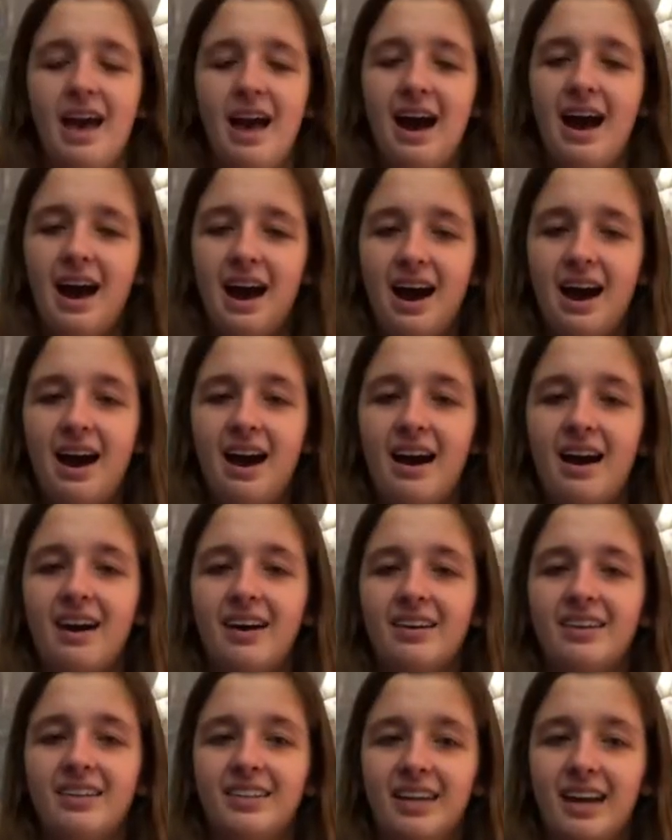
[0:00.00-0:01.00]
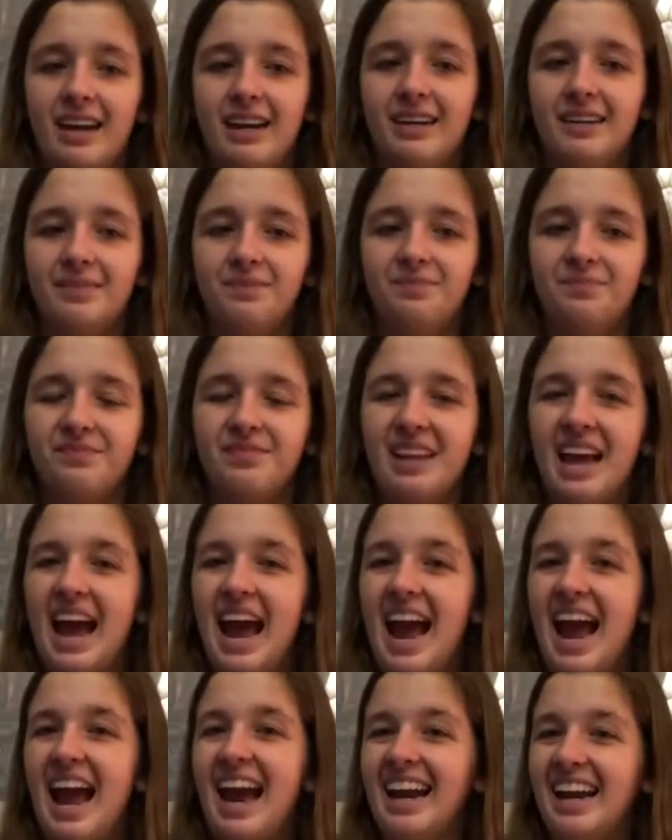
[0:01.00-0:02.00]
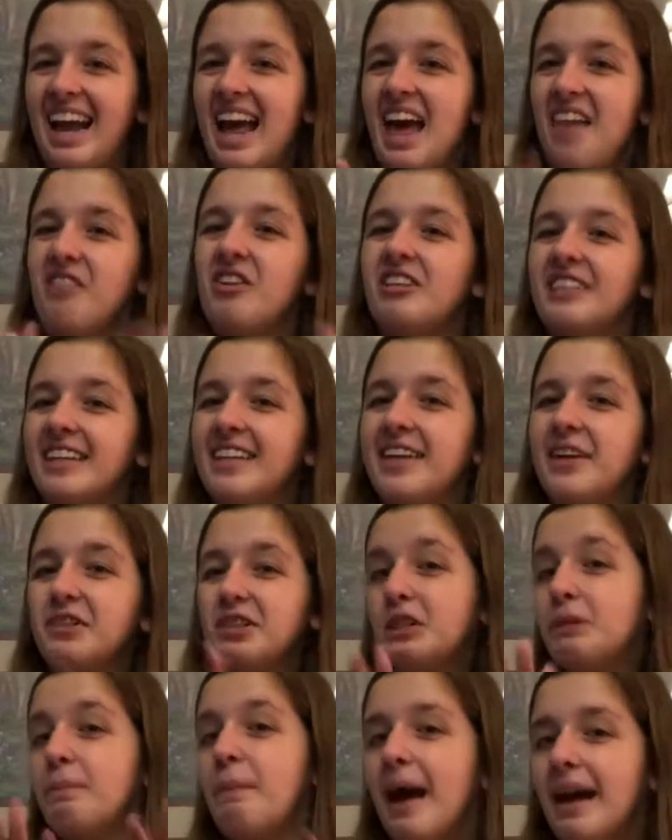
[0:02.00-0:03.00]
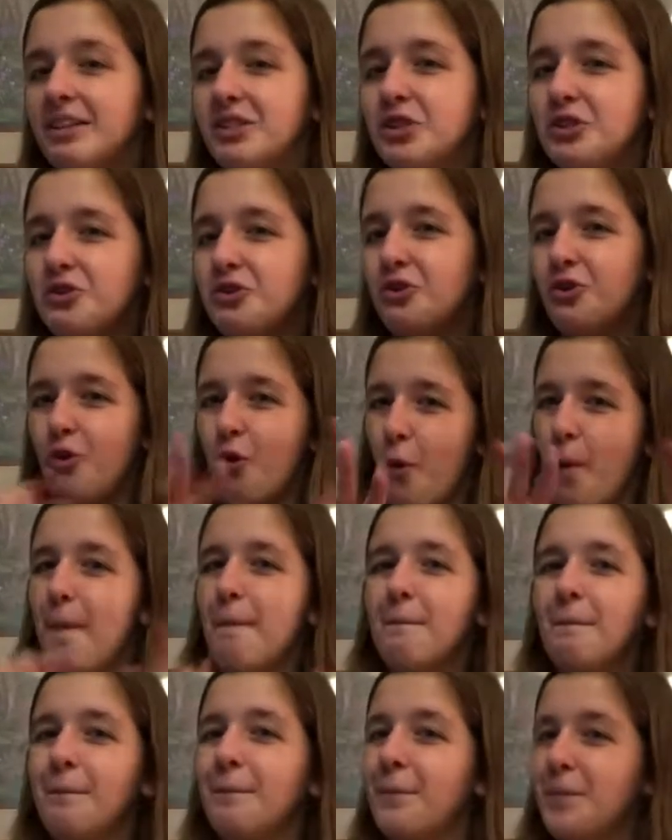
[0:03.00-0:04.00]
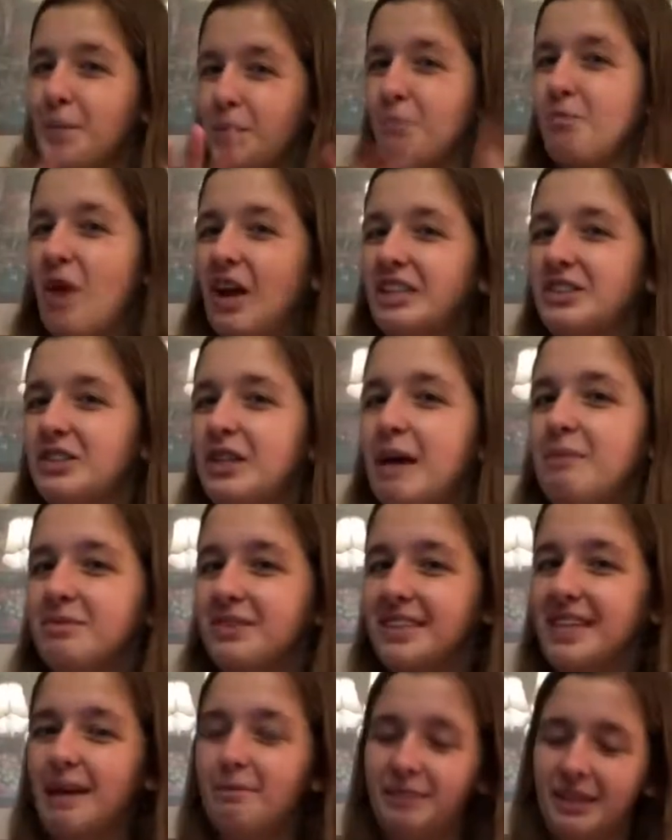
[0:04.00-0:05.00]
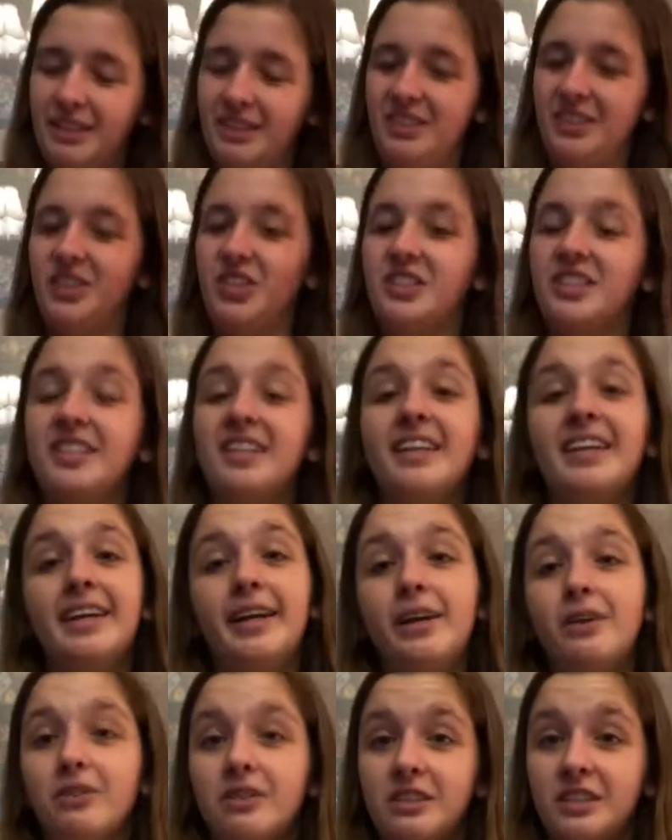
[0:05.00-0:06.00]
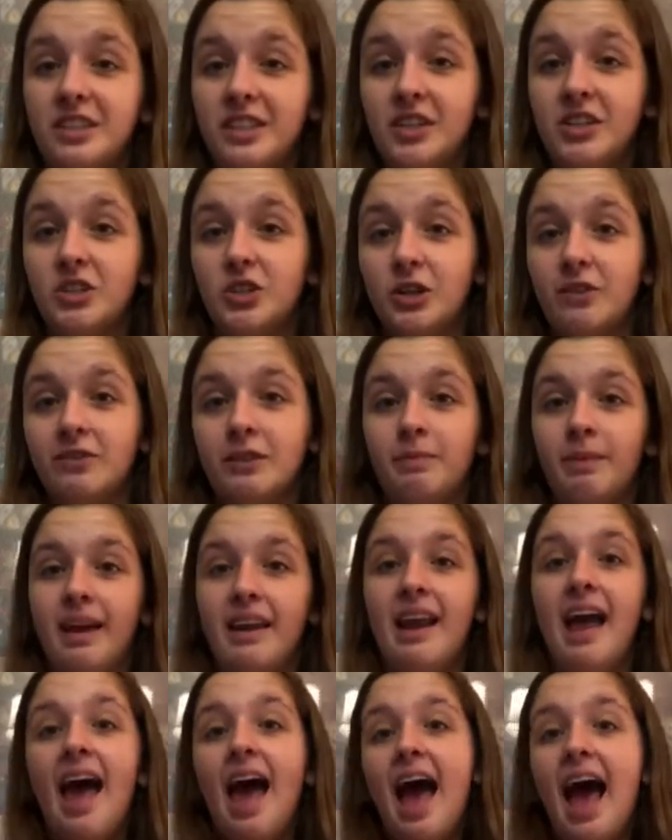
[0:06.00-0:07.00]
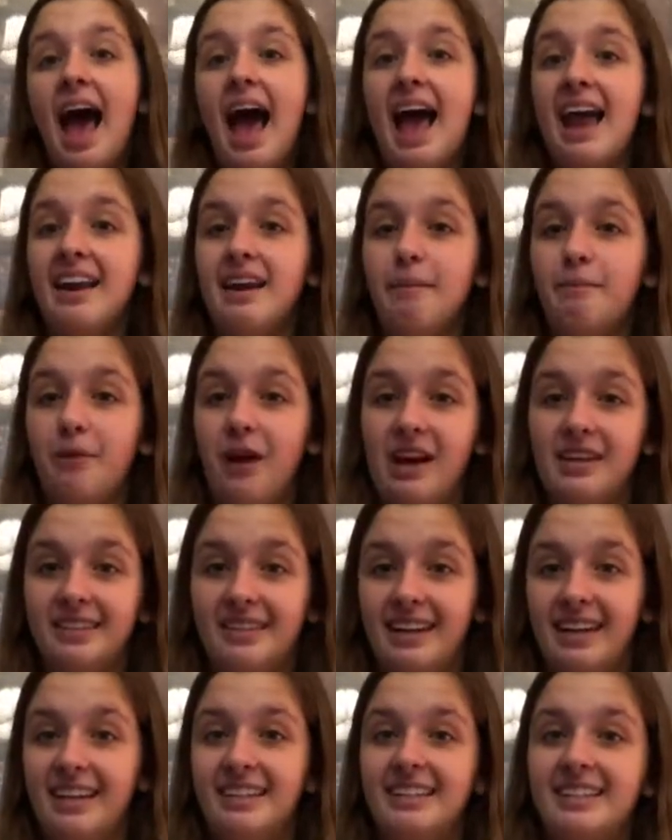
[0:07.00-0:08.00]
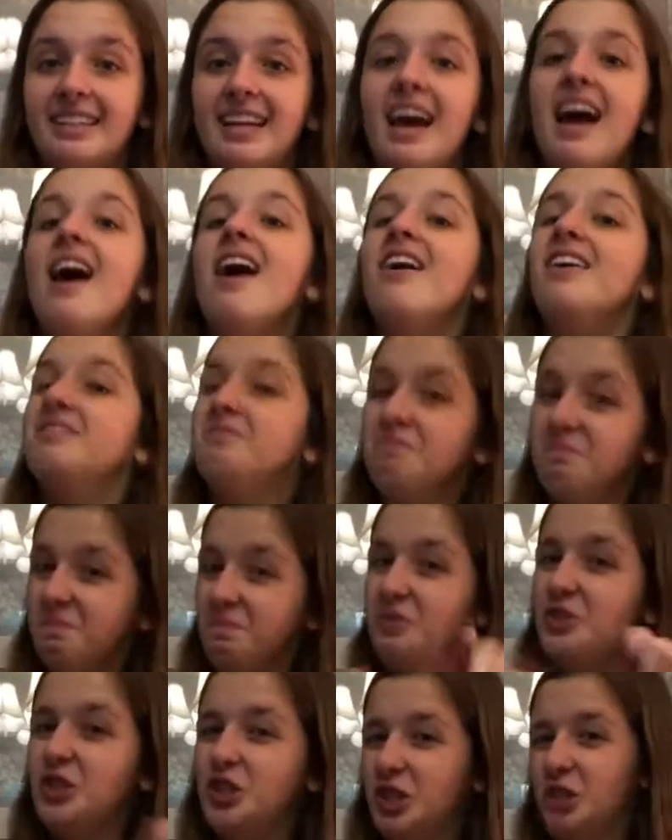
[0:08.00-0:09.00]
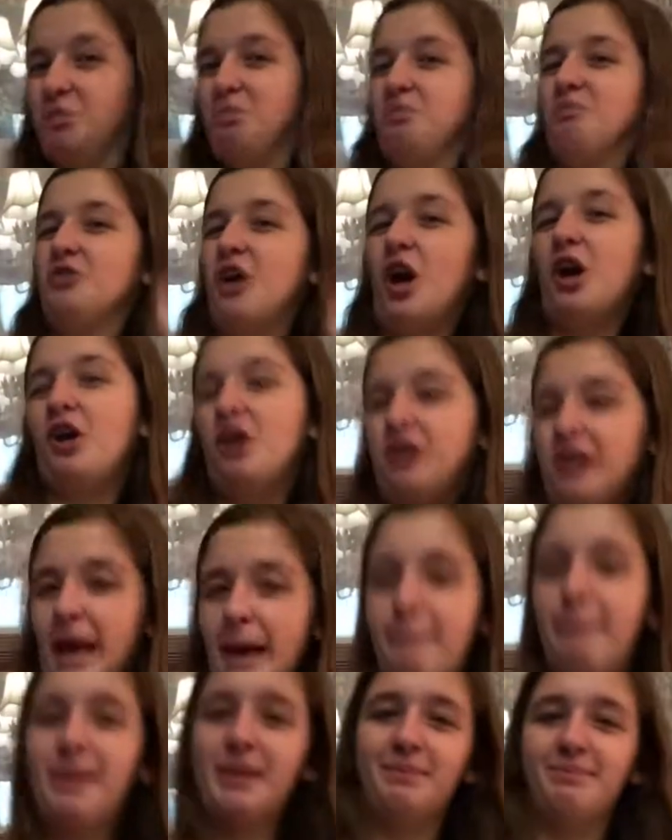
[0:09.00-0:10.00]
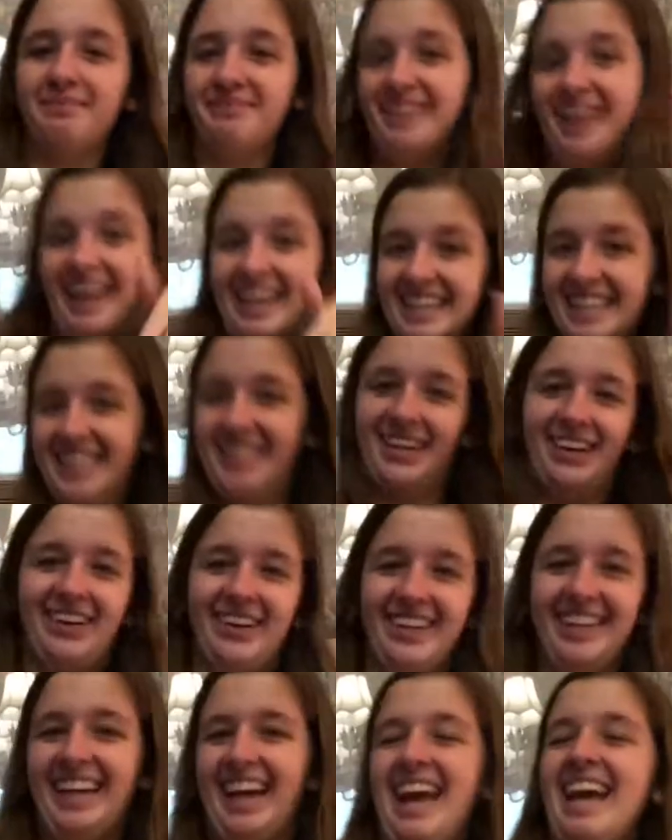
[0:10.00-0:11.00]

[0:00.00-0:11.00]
Uh, yeah. And there's a little special some something, just you, the Secret Service man and the president. Just clip, insert.